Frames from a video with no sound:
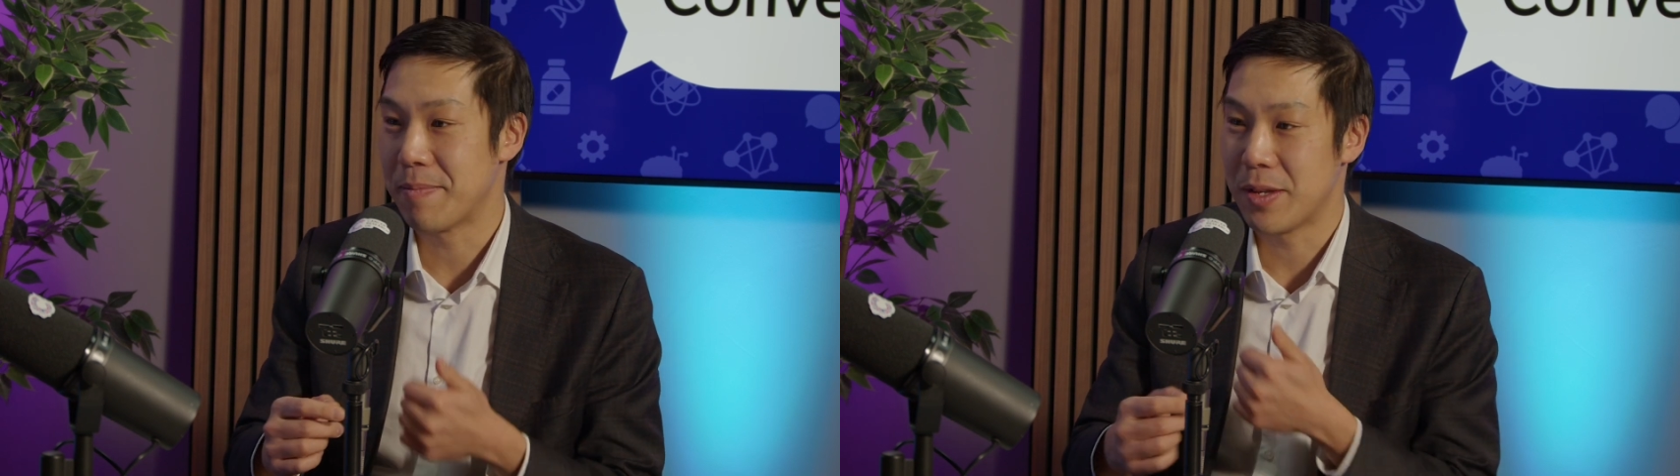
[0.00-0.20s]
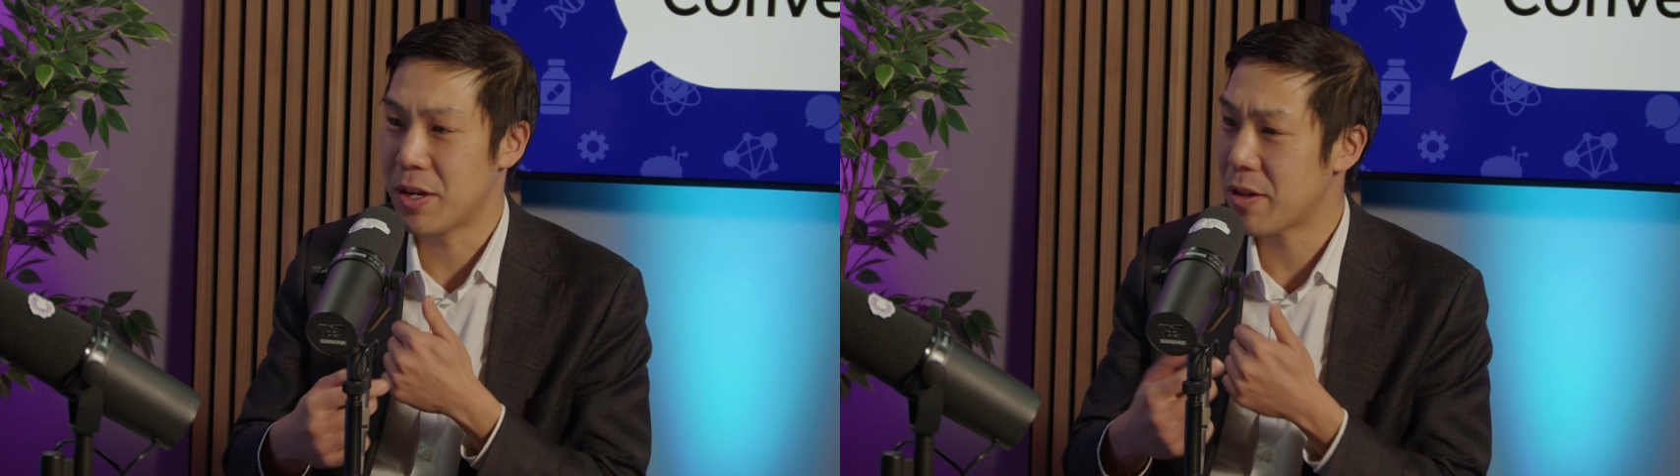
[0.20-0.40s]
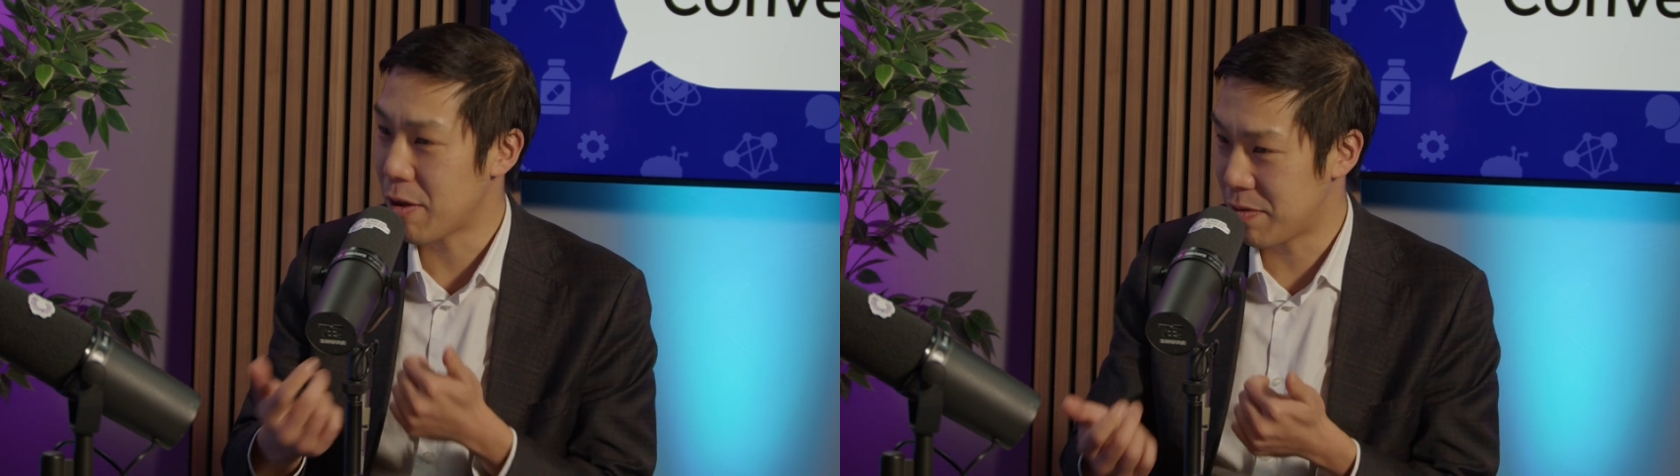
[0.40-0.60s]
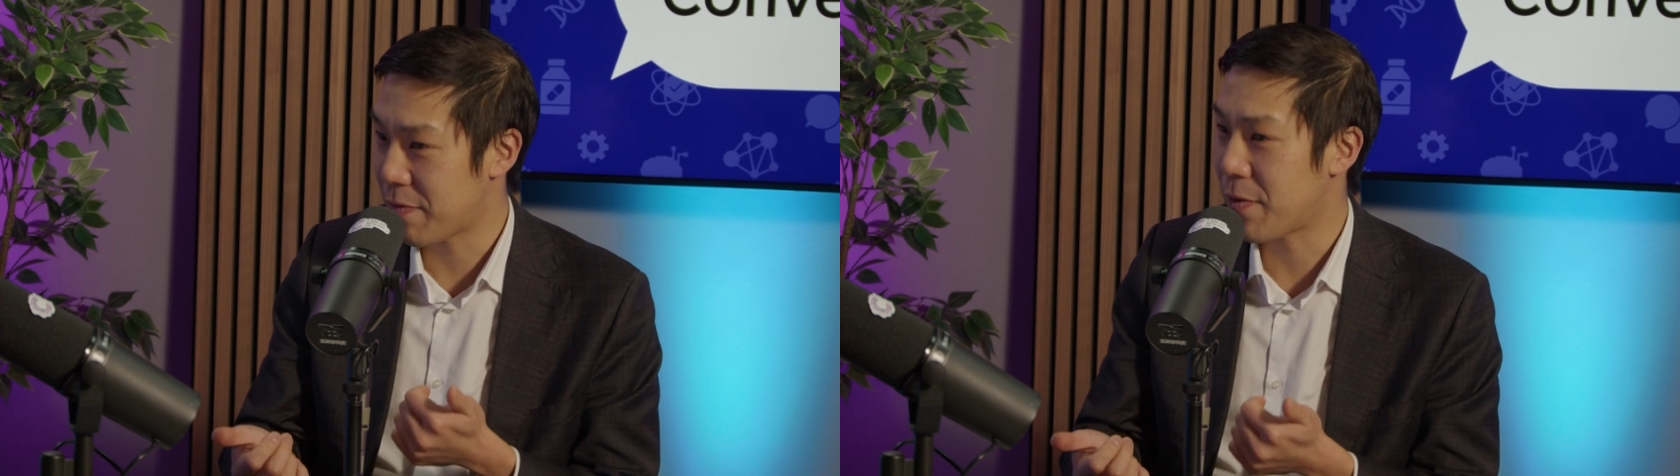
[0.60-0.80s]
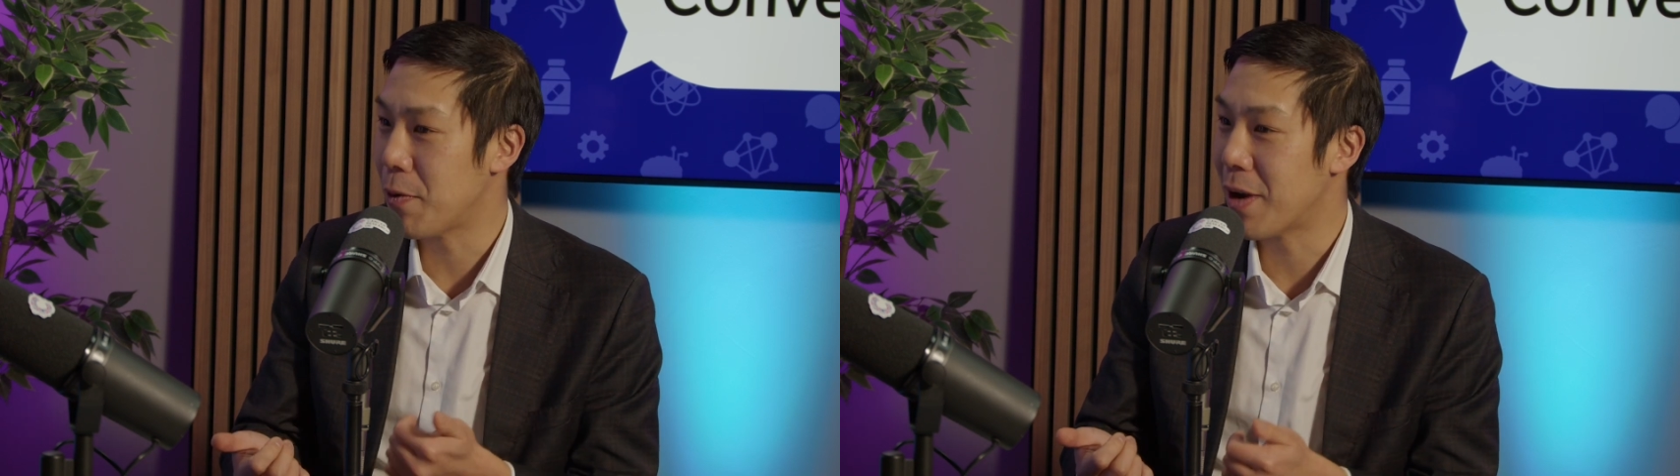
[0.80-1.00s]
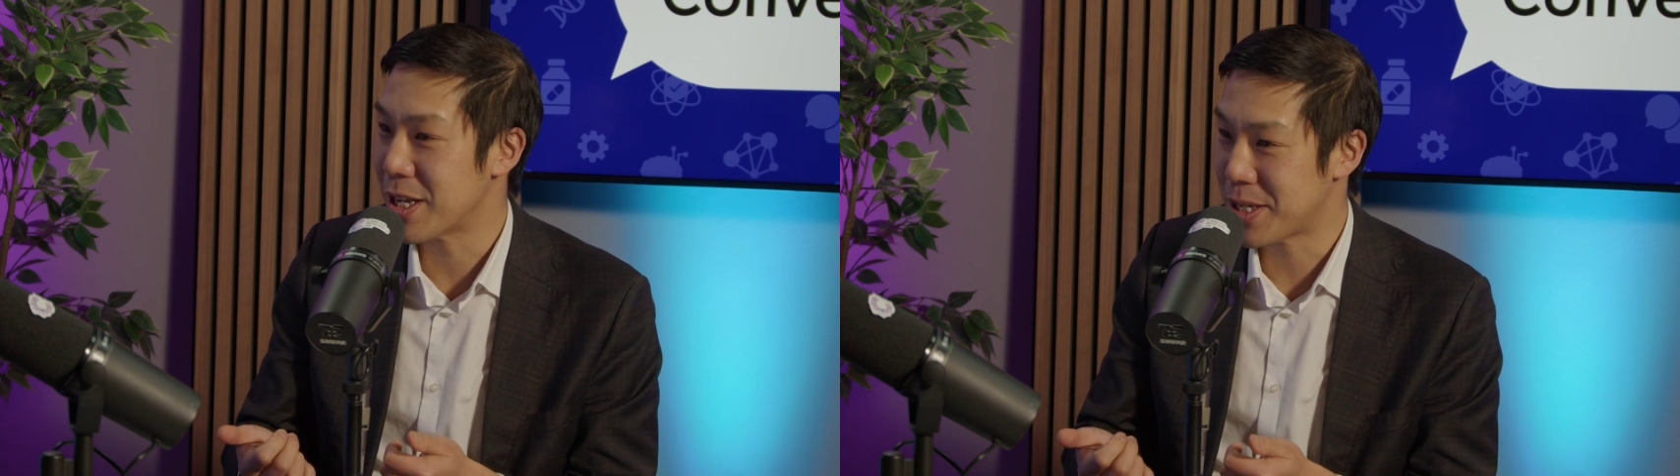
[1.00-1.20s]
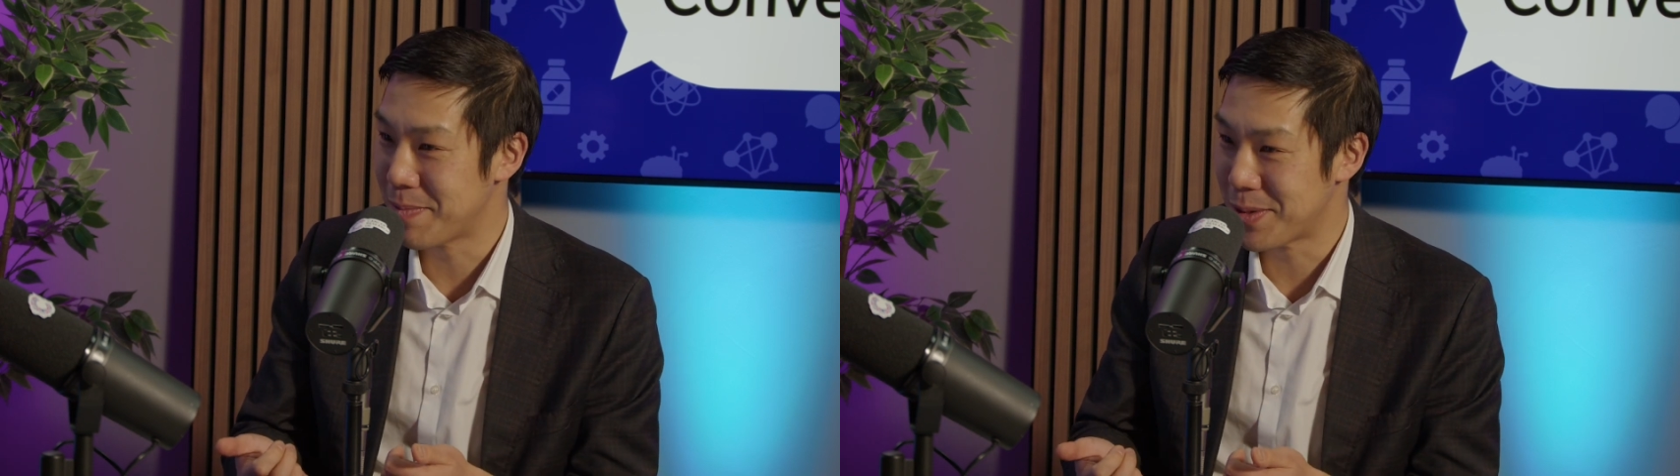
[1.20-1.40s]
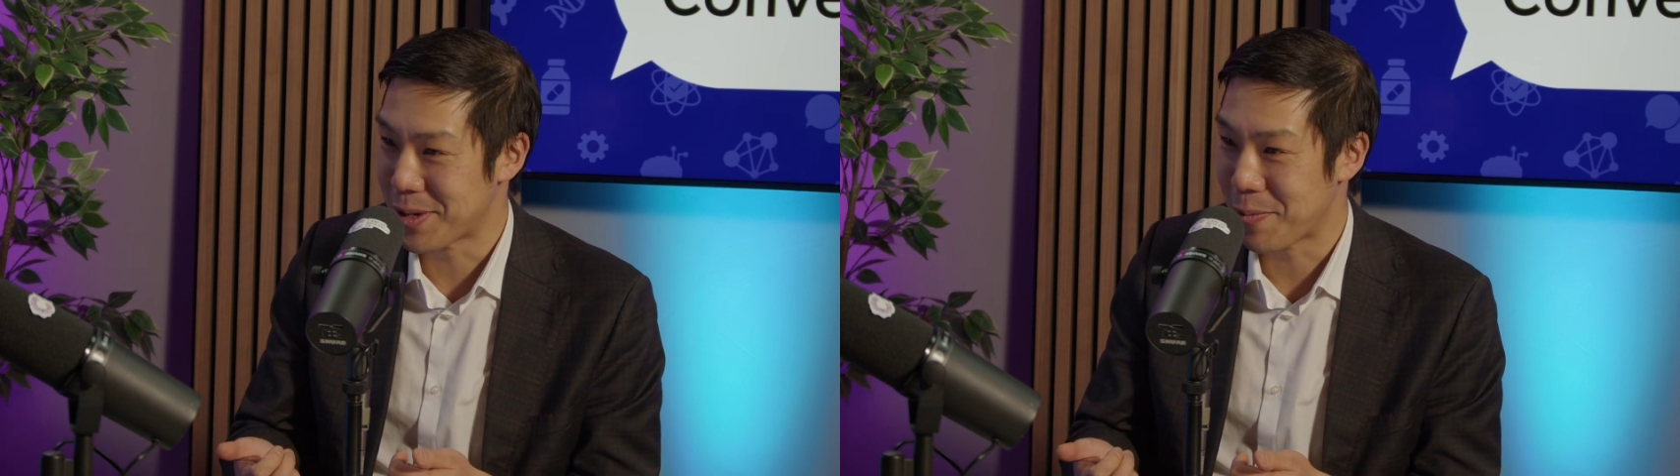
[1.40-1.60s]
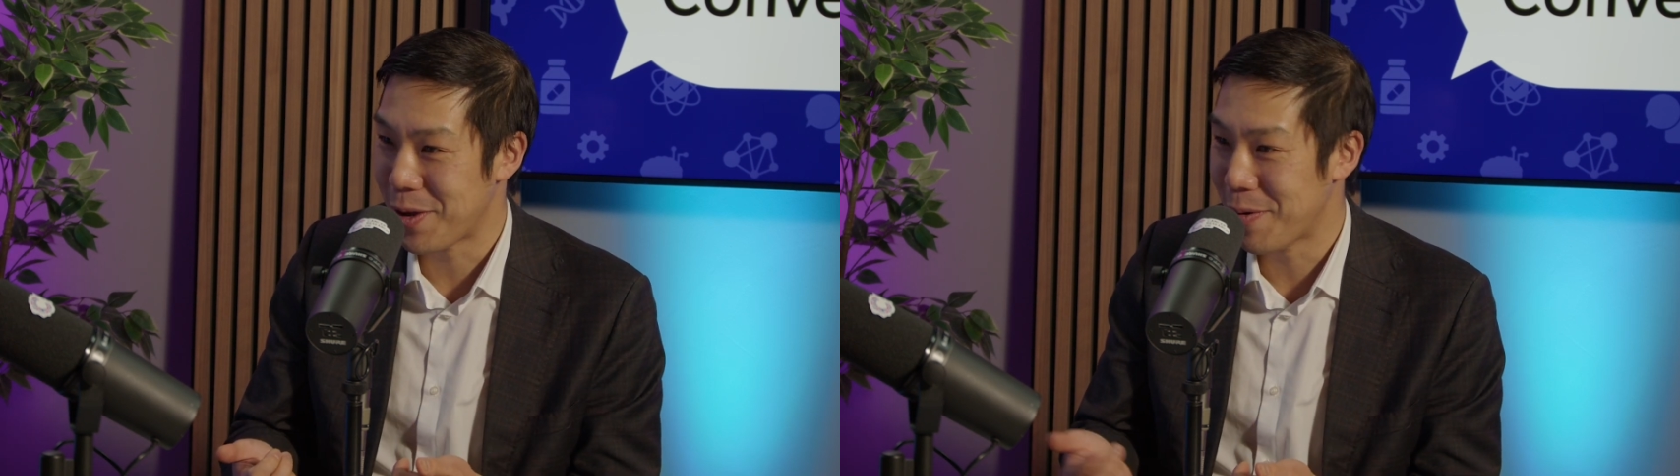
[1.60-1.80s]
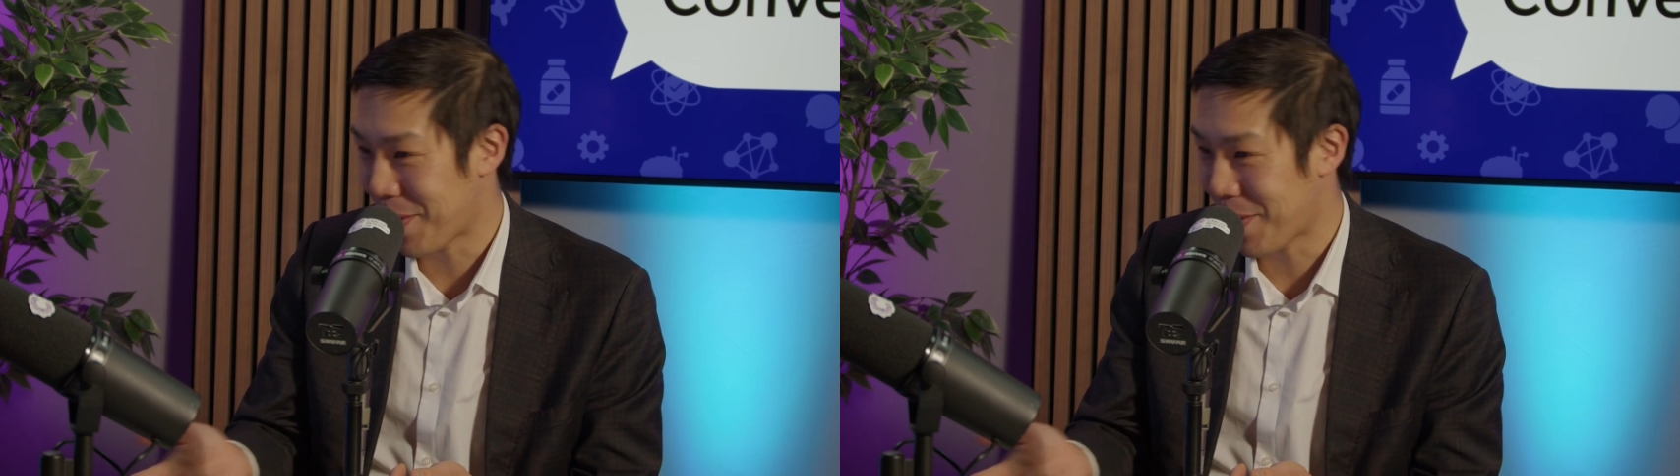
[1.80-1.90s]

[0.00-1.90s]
those flu-like symptoms that you